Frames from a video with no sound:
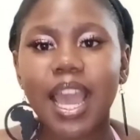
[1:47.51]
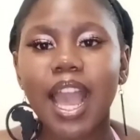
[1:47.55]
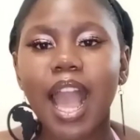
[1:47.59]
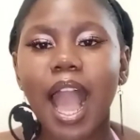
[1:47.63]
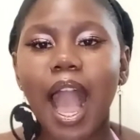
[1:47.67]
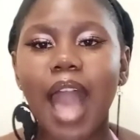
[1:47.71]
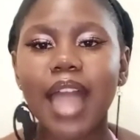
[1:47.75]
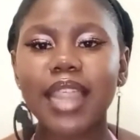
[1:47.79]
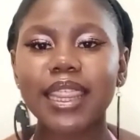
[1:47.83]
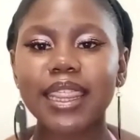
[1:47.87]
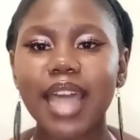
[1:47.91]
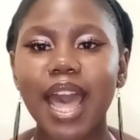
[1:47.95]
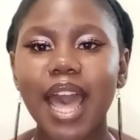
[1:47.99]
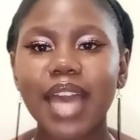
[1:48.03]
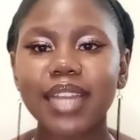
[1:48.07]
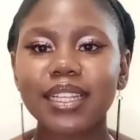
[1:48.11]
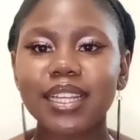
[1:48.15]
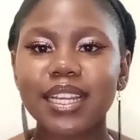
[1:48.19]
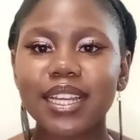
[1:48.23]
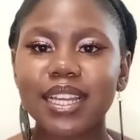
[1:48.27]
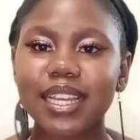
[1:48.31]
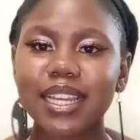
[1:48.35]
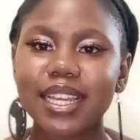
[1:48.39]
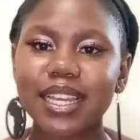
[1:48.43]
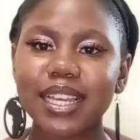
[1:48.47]
And that
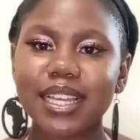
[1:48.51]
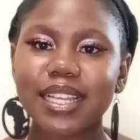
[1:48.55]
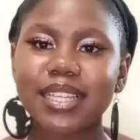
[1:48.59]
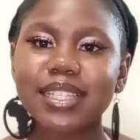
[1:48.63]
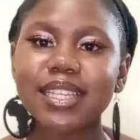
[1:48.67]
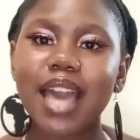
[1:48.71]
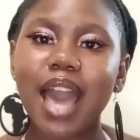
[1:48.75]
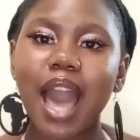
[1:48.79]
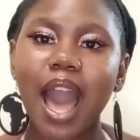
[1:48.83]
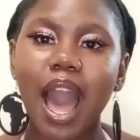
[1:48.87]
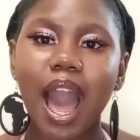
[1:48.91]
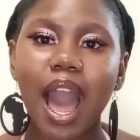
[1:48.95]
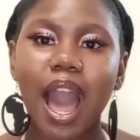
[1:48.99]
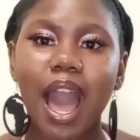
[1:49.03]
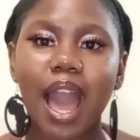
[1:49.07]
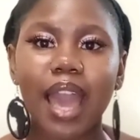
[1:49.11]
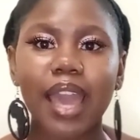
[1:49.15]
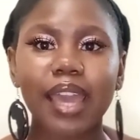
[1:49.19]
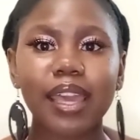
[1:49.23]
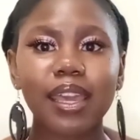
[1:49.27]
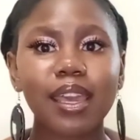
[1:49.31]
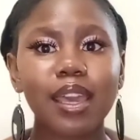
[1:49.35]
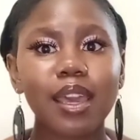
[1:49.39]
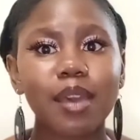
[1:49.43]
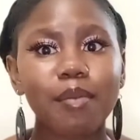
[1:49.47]
is
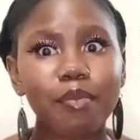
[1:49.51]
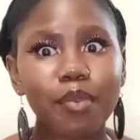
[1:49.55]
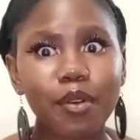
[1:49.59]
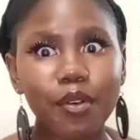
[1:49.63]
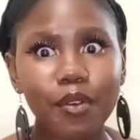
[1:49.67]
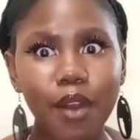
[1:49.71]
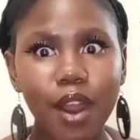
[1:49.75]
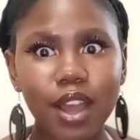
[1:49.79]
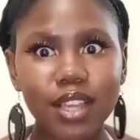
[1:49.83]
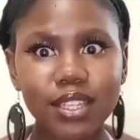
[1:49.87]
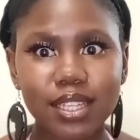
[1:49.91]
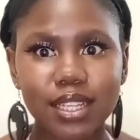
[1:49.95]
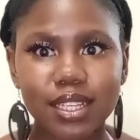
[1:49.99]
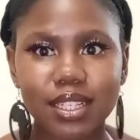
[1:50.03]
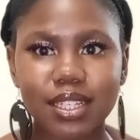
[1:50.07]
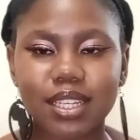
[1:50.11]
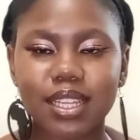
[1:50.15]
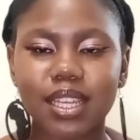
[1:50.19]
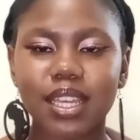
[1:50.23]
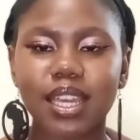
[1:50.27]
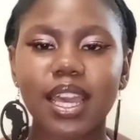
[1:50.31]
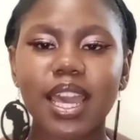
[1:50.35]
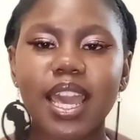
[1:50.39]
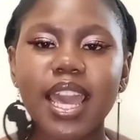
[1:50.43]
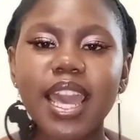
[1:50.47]
high
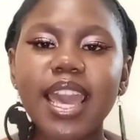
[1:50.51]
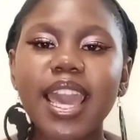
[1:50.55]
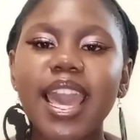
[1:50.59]
porosity.